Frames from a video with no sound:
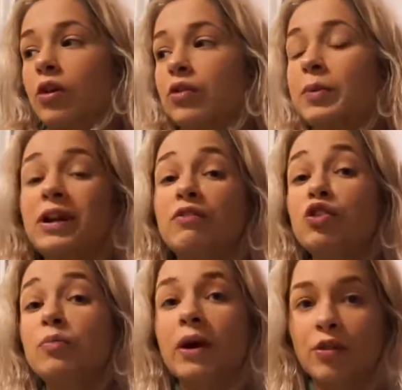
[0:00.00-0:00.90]
at the beginning of a
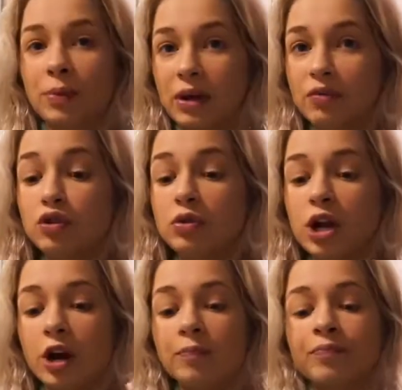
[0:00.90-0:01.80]
new month, beginning of a new
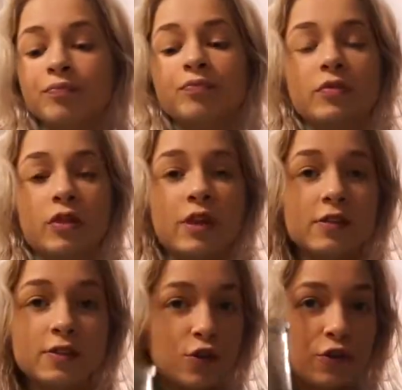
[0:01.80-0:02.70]
year.
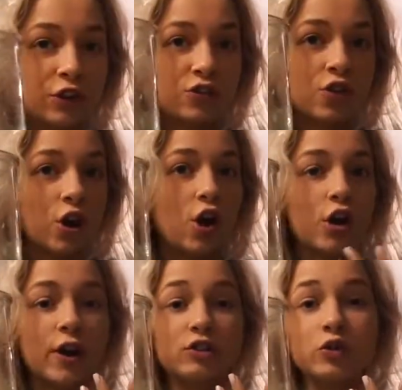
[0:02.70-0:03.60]
This is your fresh start.
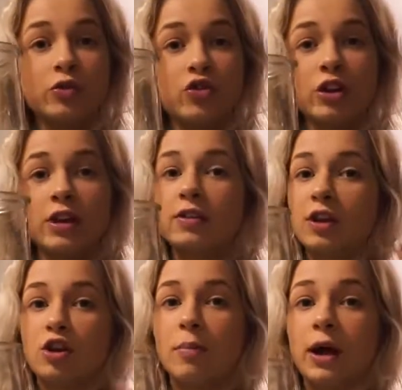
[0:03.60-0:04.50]
All you have to do is drink this
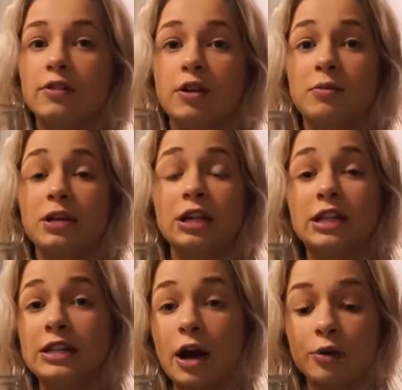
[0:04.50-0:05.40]
and your body's gonna be
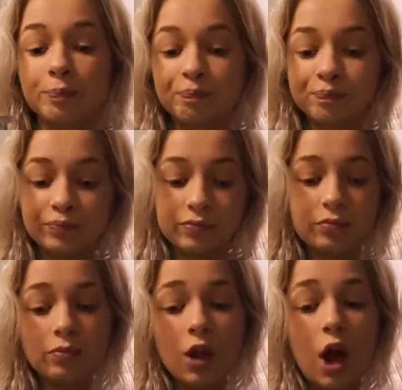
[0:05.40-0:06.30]
cleaned out.
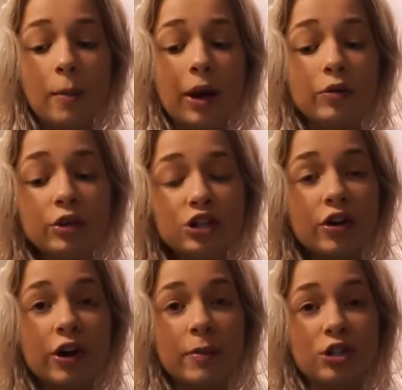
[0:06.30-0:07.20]
Um, but I really do
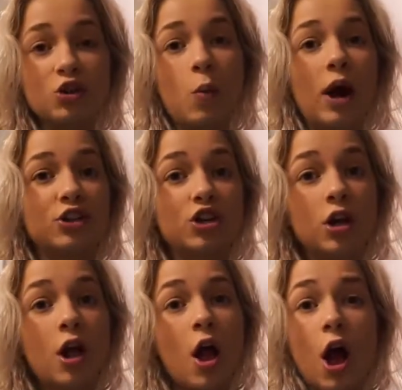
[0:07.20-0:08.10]
recommend to watch
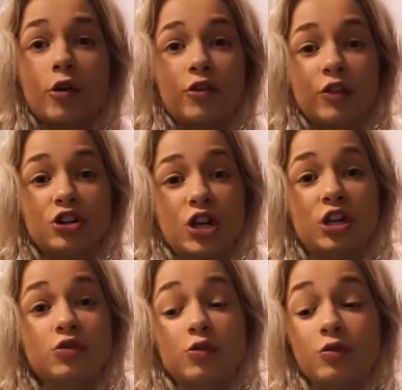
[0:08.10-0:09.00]
Hungry for a
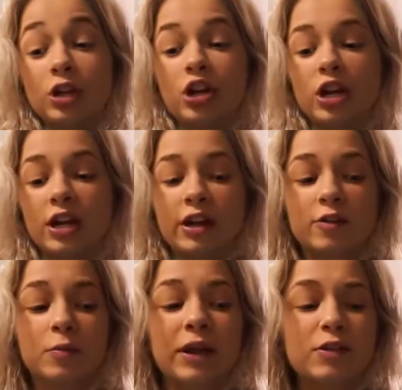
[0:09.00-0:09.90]
Change. It was really good. It
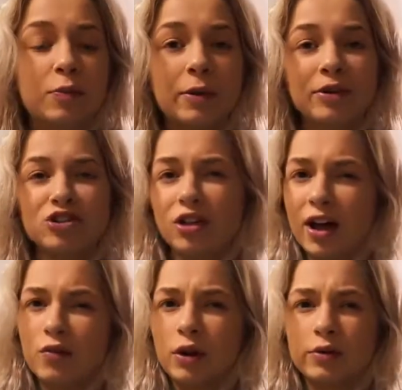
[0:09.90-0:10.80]
explains pretty much a
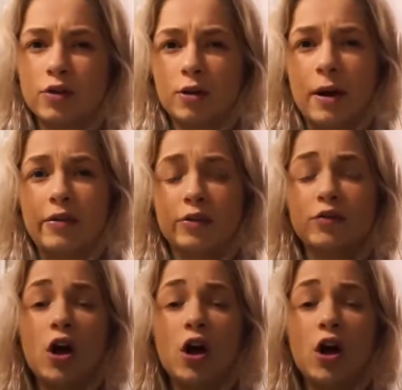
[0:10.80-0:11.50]
lot of what I was talking about in this